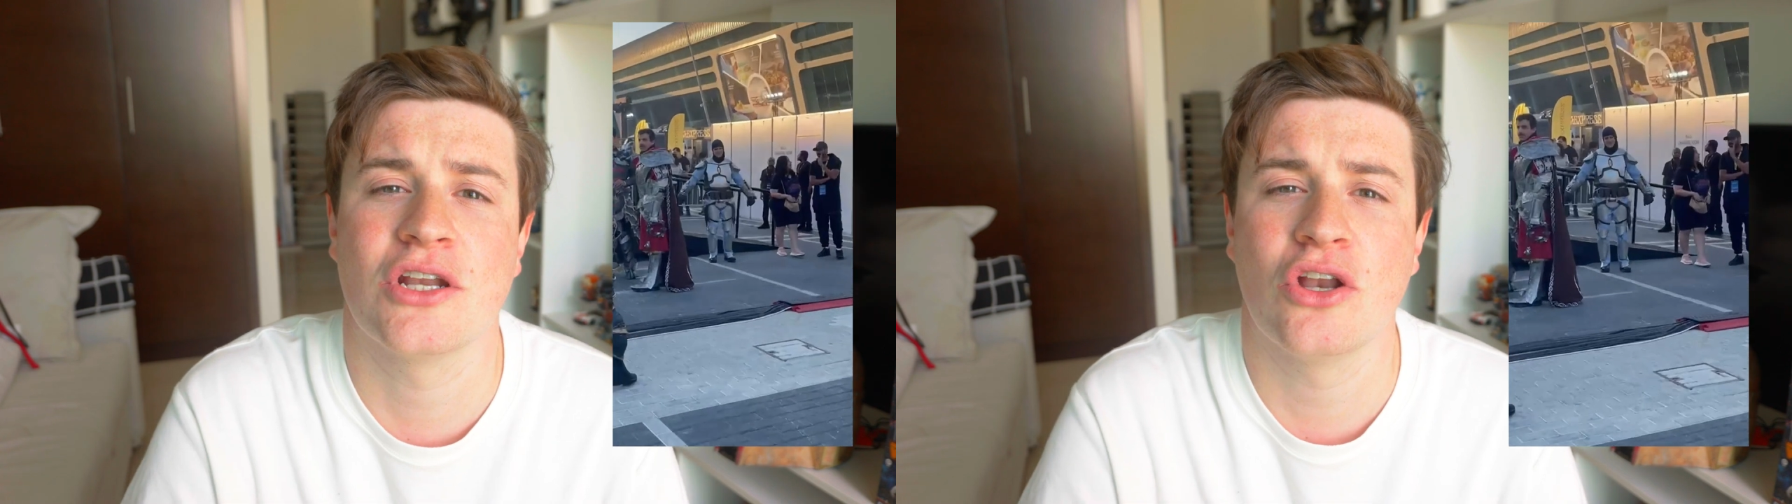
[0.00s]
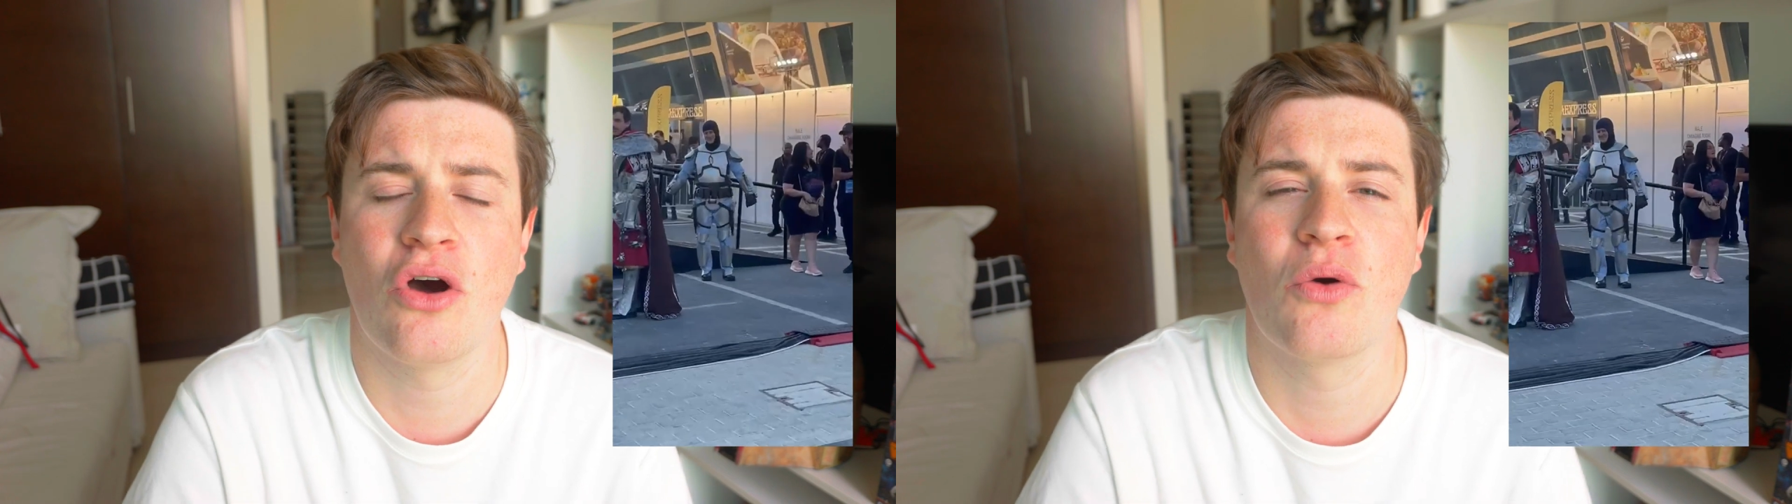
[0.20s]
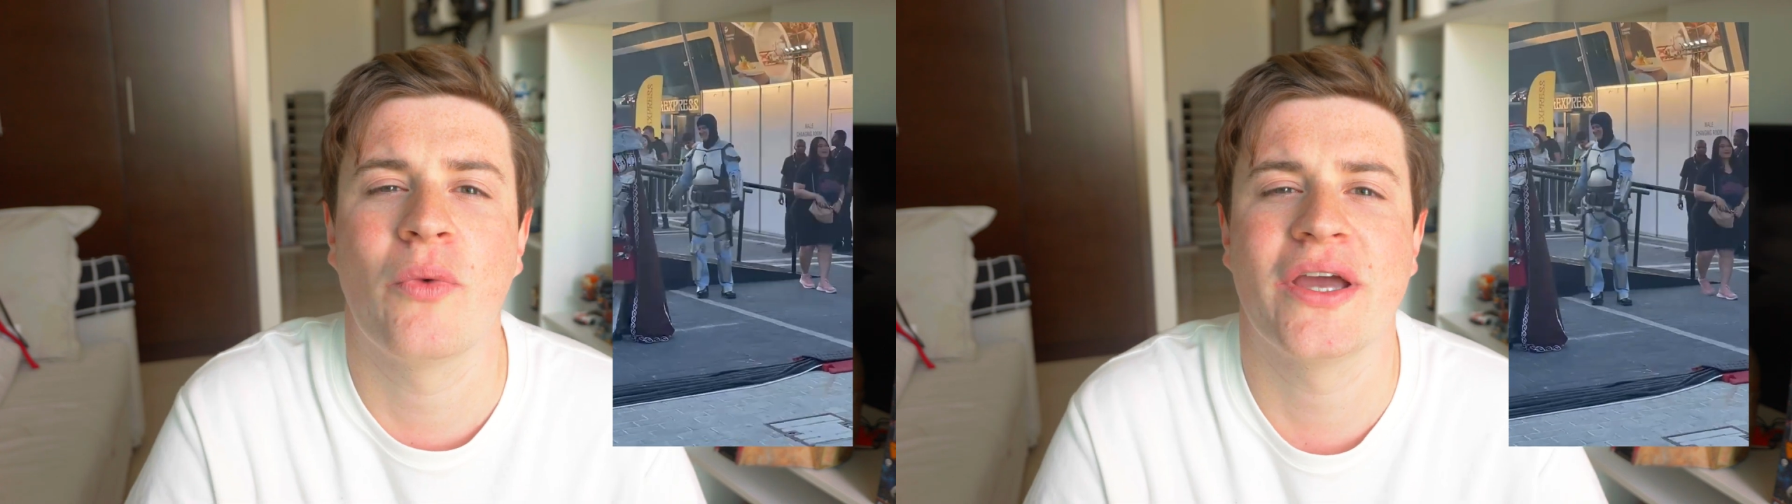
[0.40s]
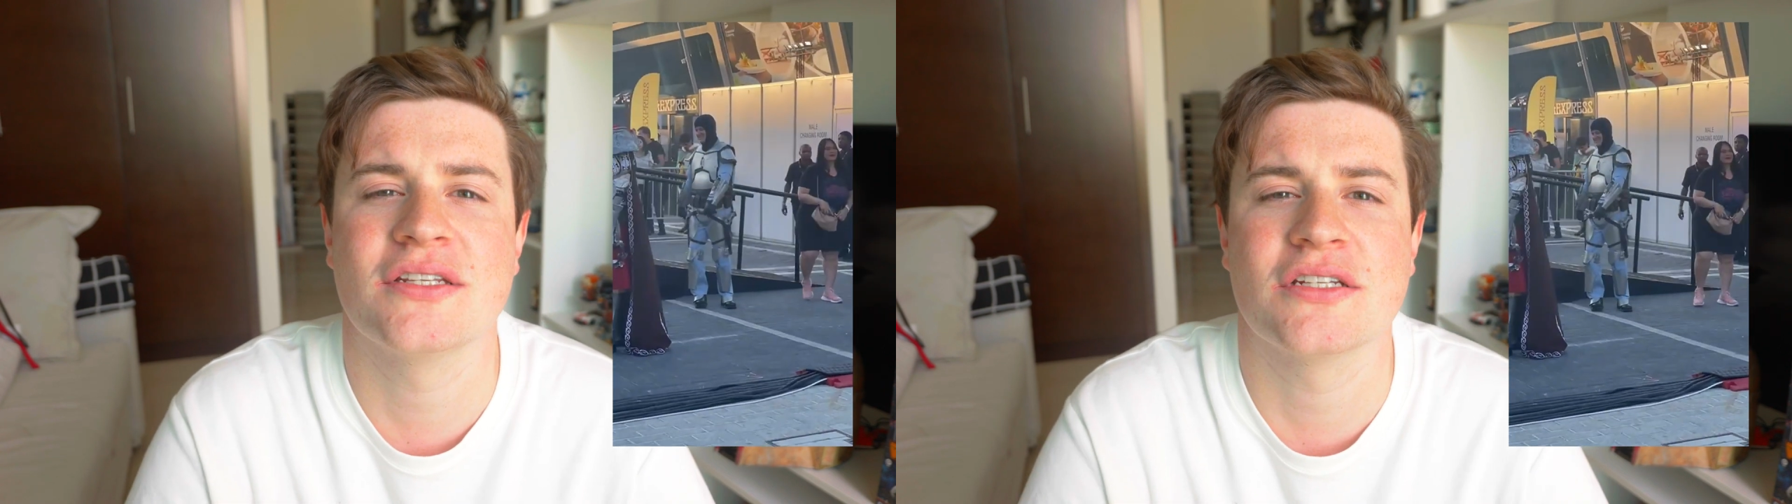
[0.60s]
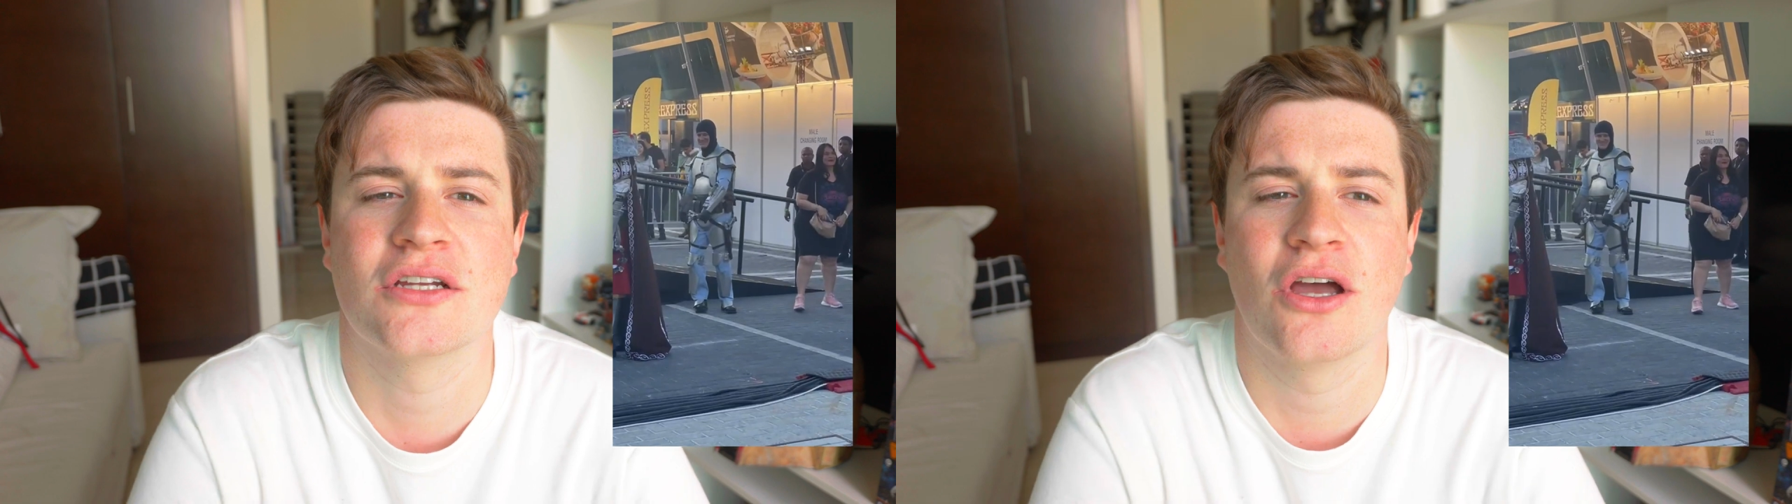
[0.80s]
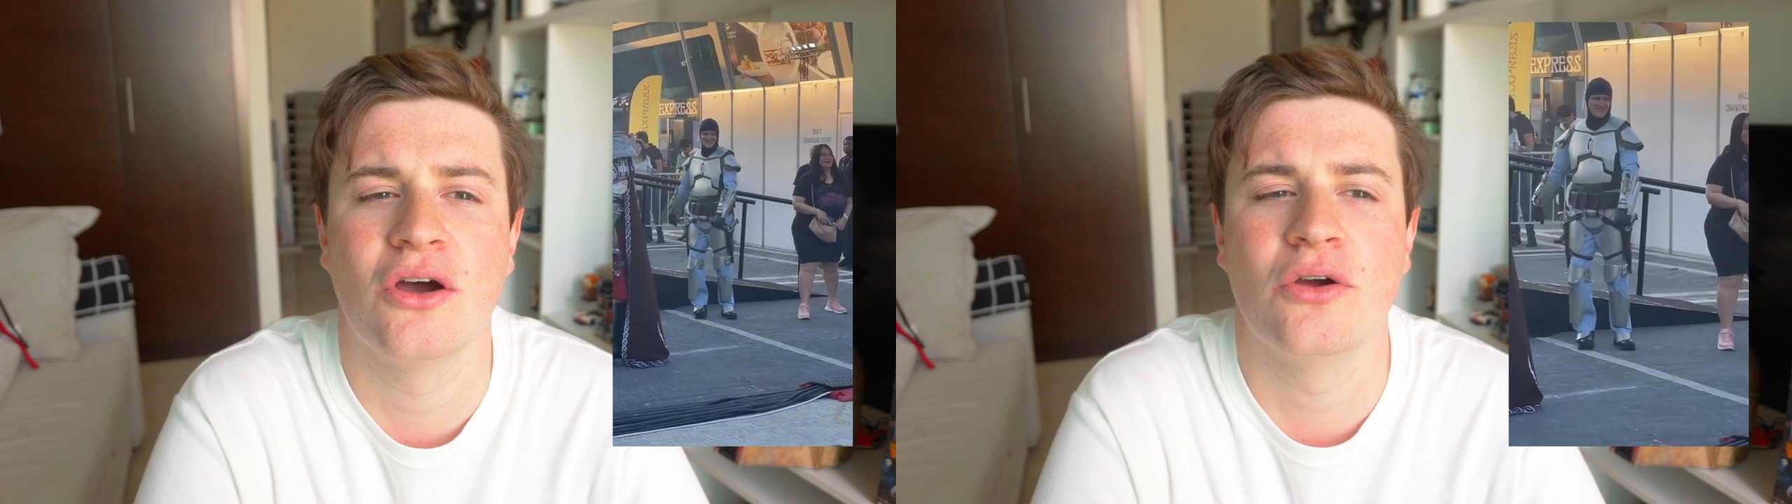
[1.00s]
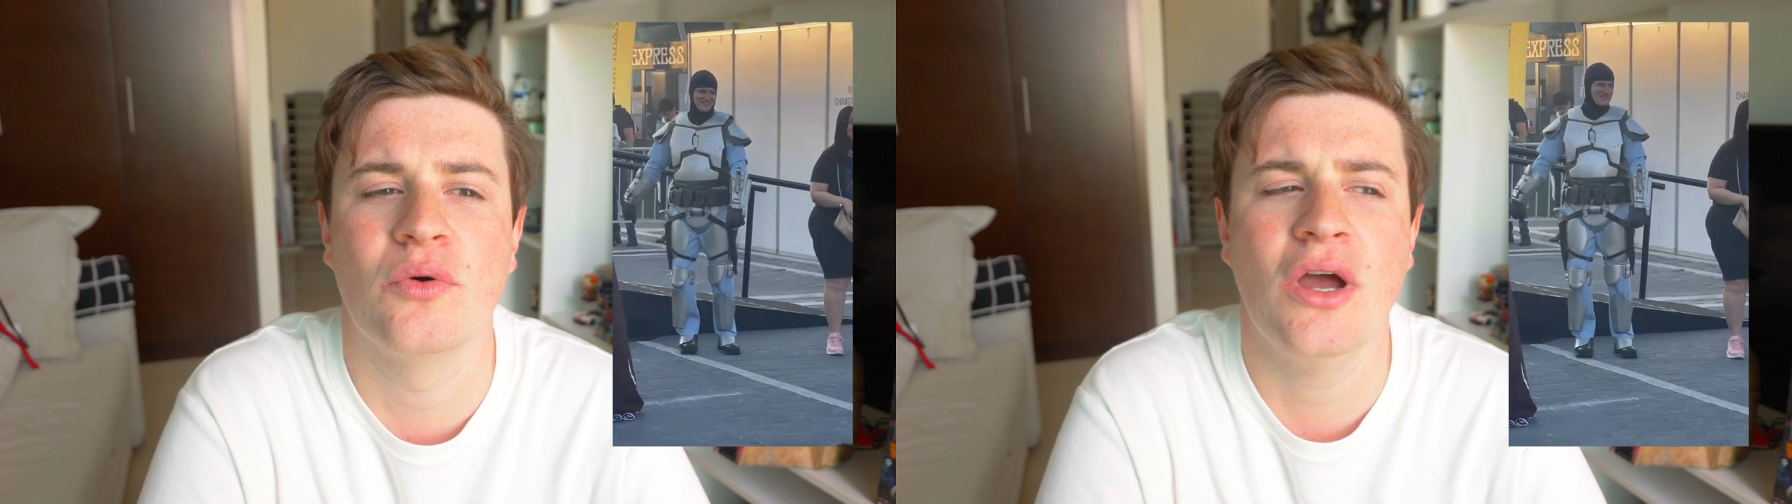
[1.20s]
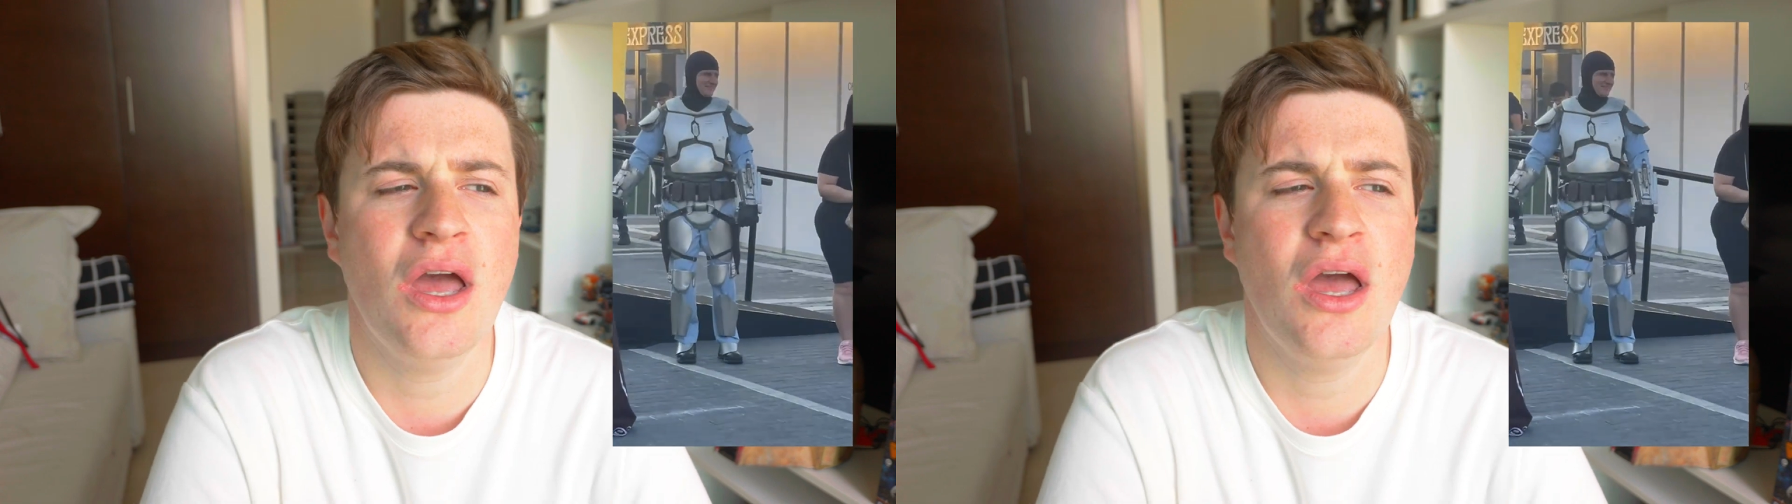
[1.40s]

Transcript: long way to go.